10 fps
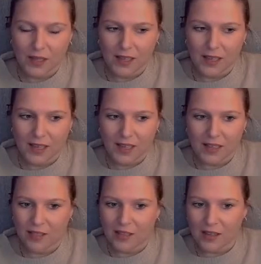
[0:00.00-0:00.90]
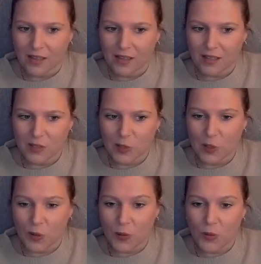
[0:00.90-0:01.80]
And
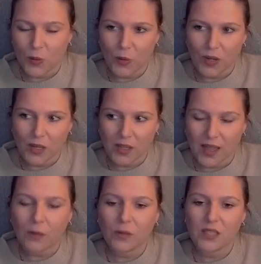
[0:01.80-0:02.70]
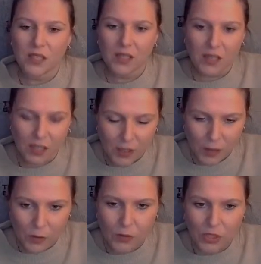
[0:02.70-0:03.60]
so that was a
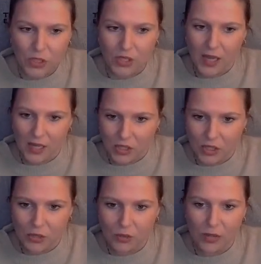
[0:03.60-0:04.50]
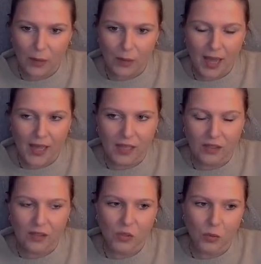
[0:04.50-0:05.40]
huge issue that we had
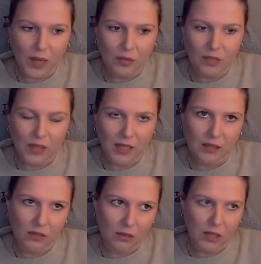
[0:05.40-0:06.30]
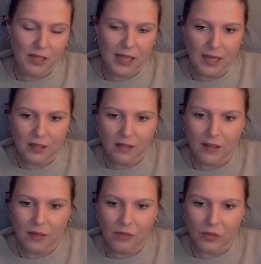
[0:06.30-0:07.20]
throughout, like, during the end
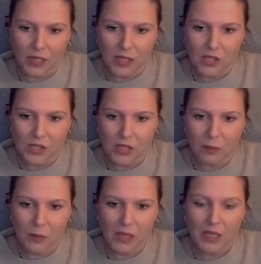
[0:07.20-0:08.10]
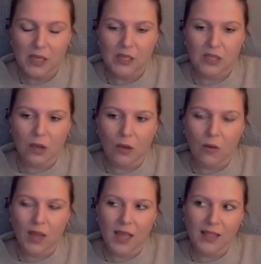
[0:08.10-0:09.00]
of the relationship.
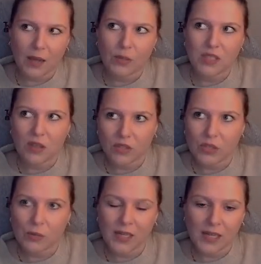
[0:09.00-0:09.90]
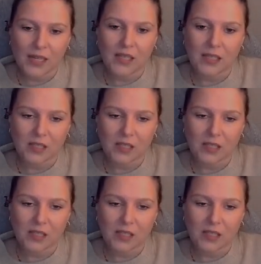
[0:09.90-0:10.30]
So, and that was also when I